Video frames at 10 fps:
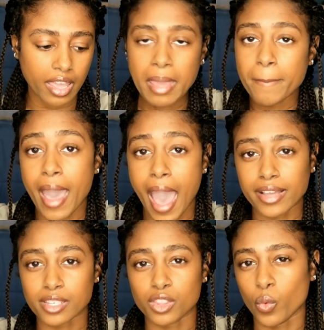
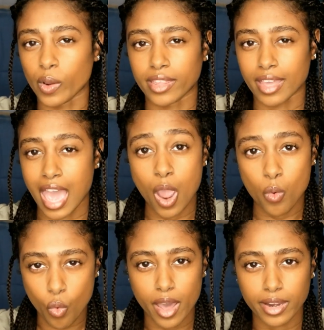impacted the way that I
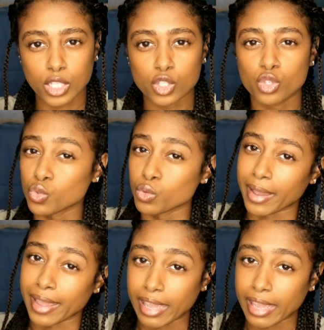wanted to do my